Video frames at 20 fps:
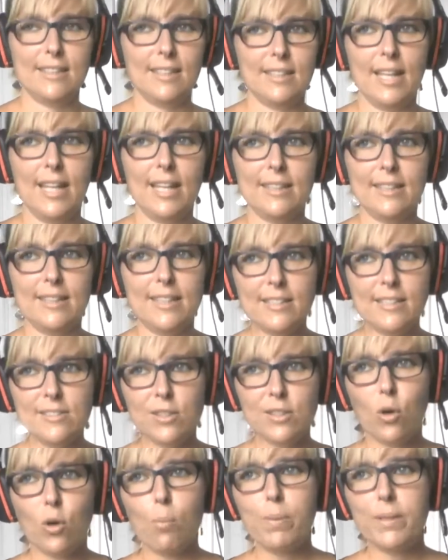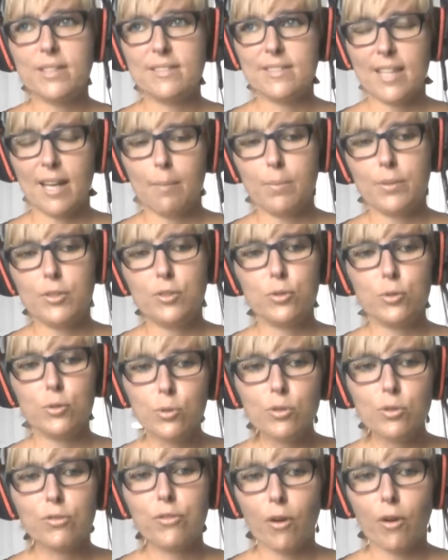and this opens up
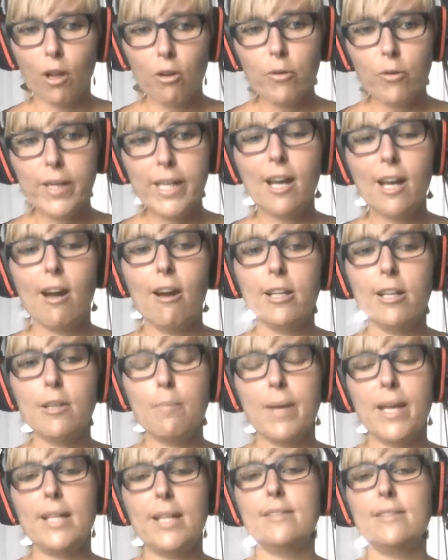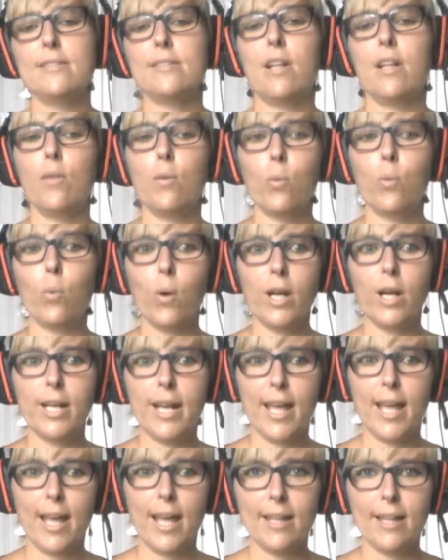two following arguments. On the one
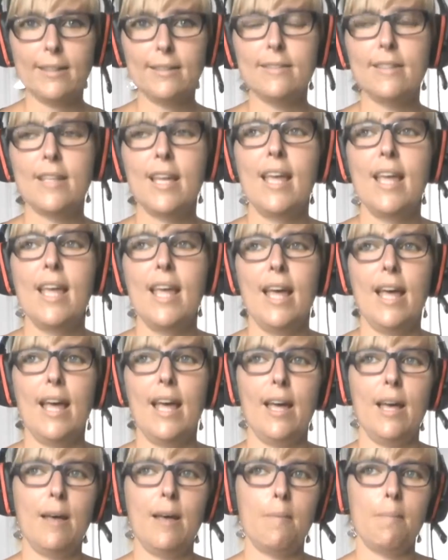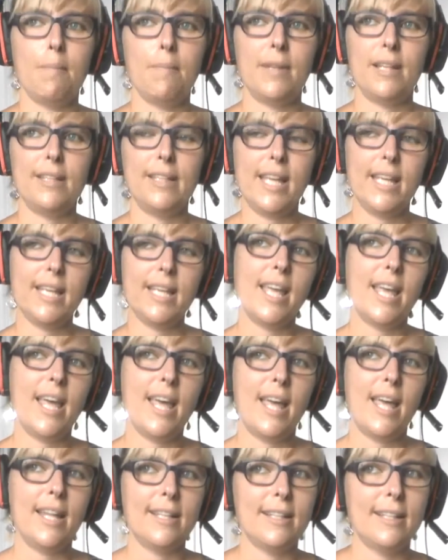hand, um, they
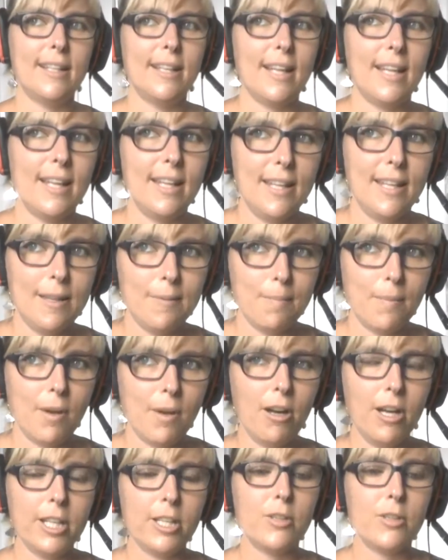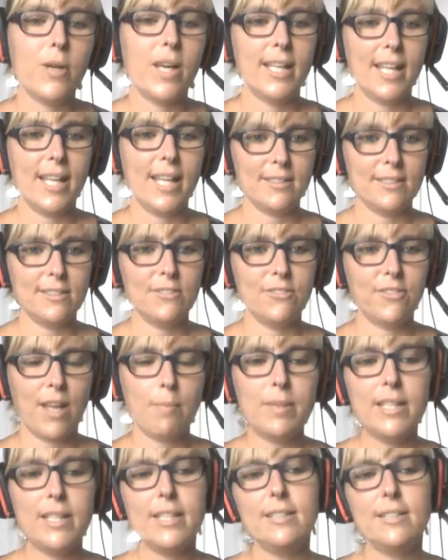can um, argue against
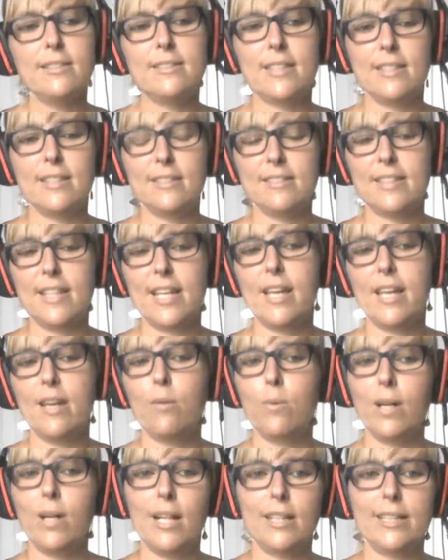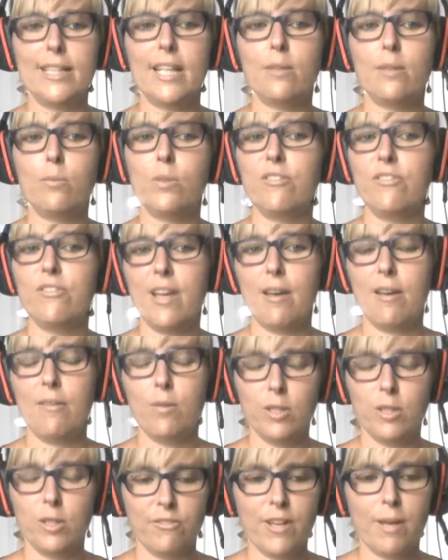feminists and say, well, that what, fe
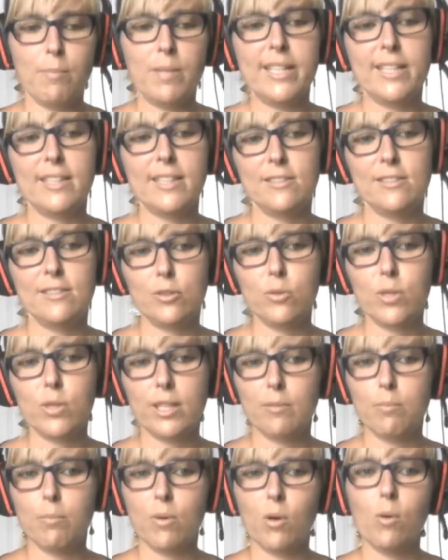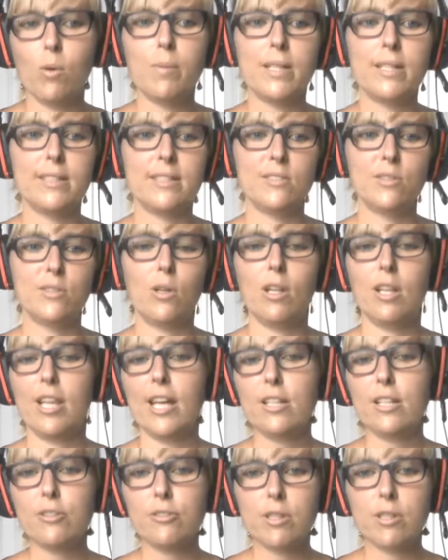what feminists do at the moment, it's all
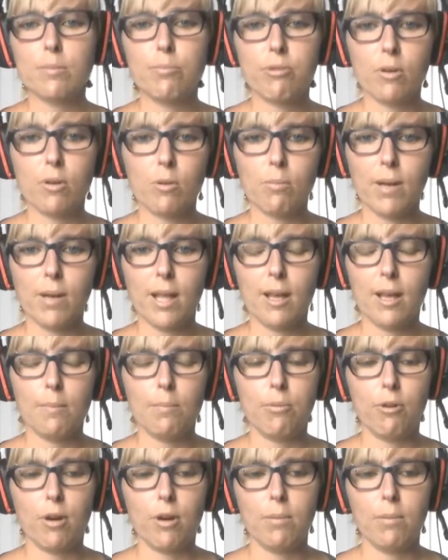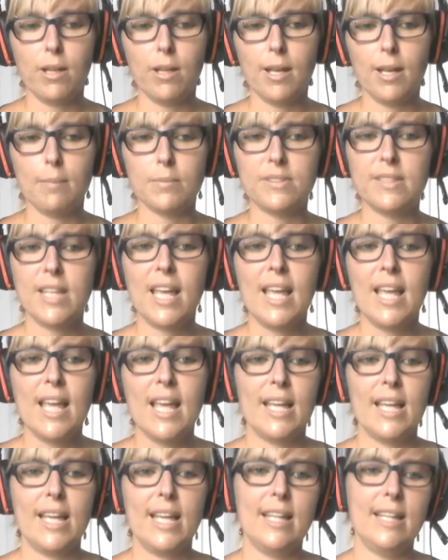luxury prob uh, problems.
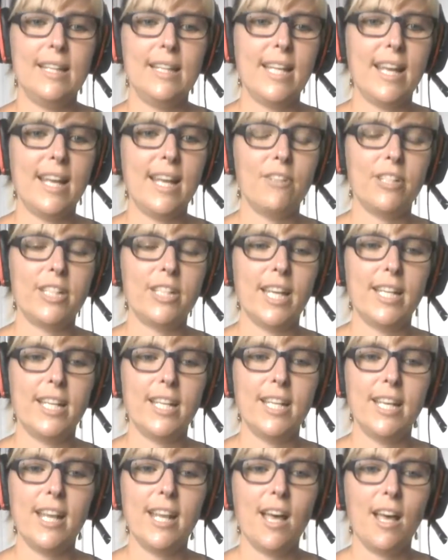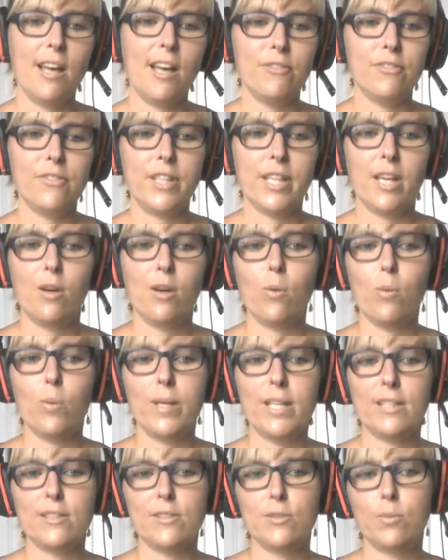Uh, they never get enough. They
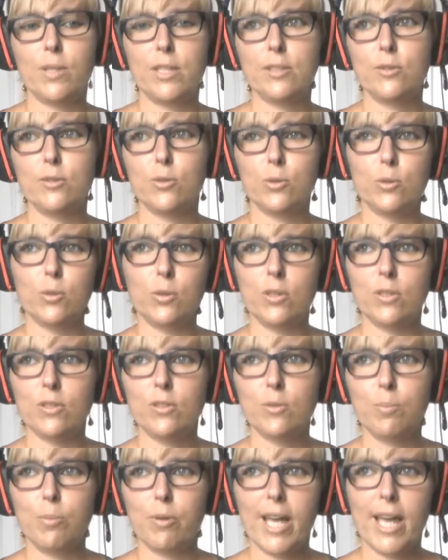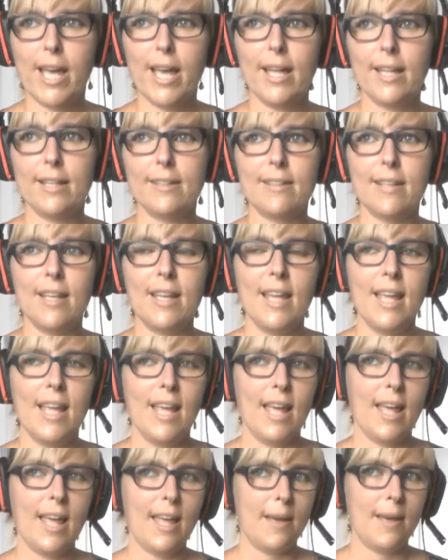always want to spread
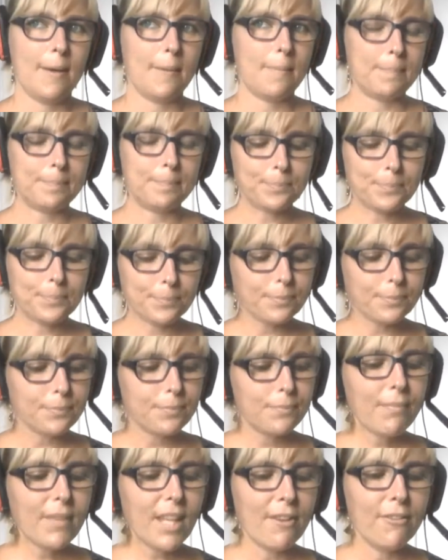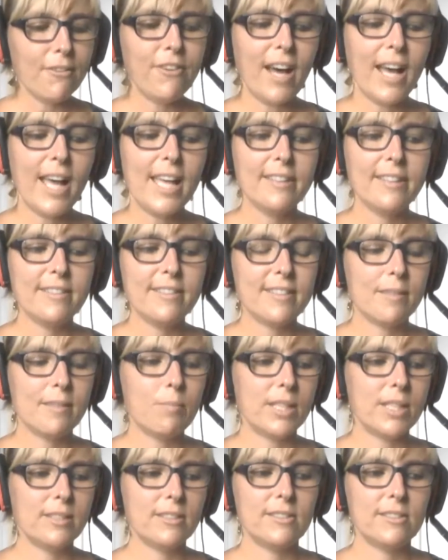um, fights
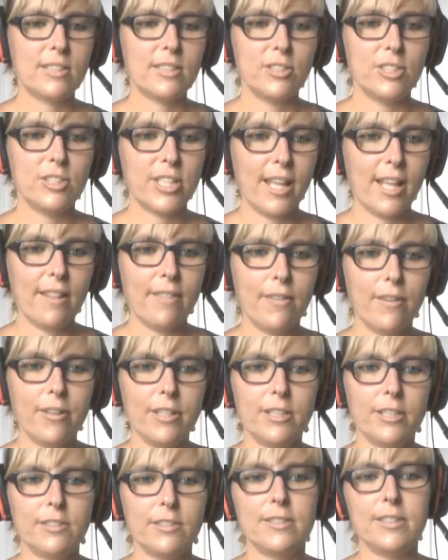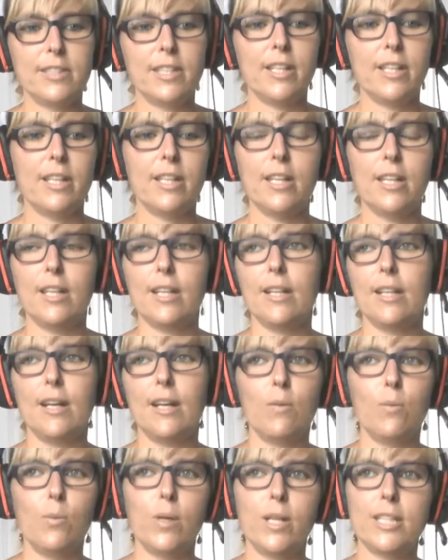amongst the genders. They
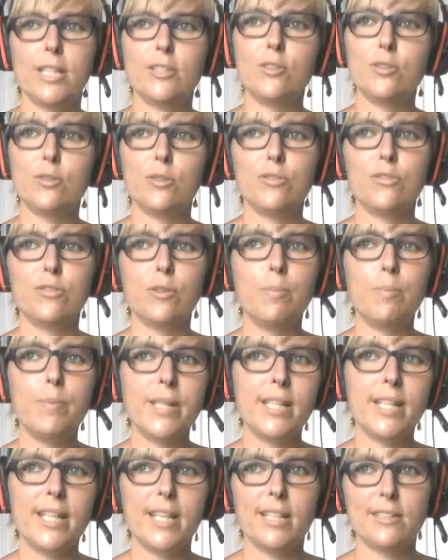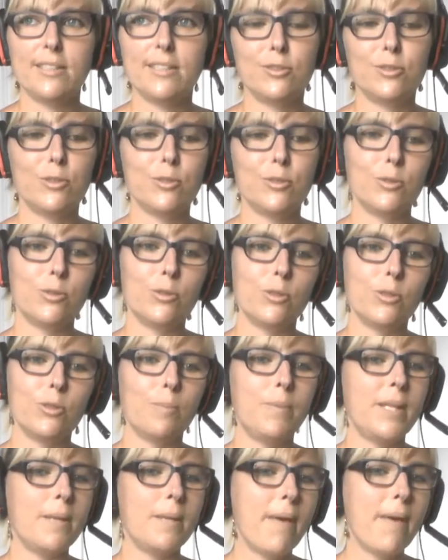uh, want to forbid us
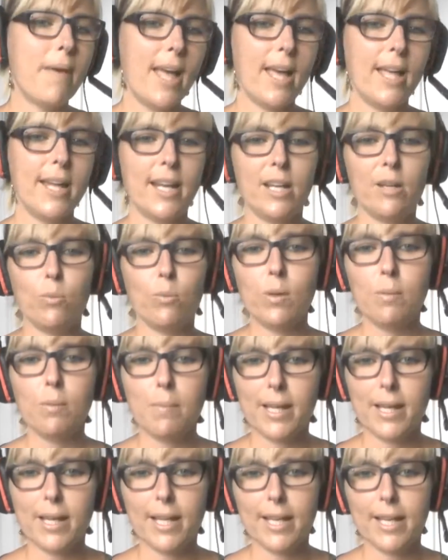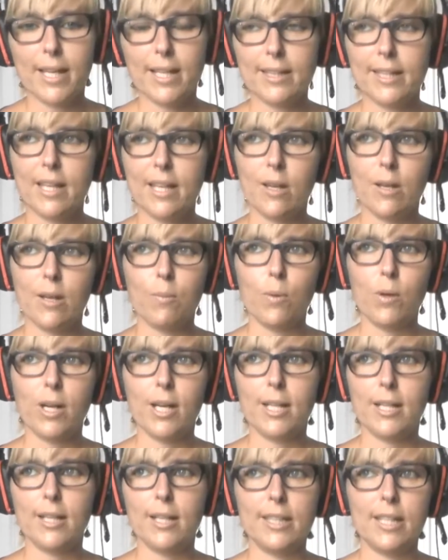to be men and women, and they
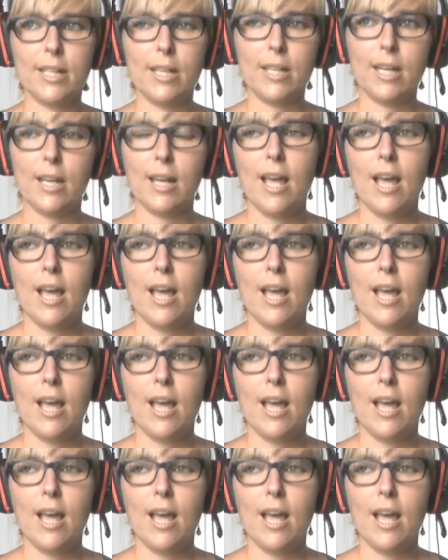want they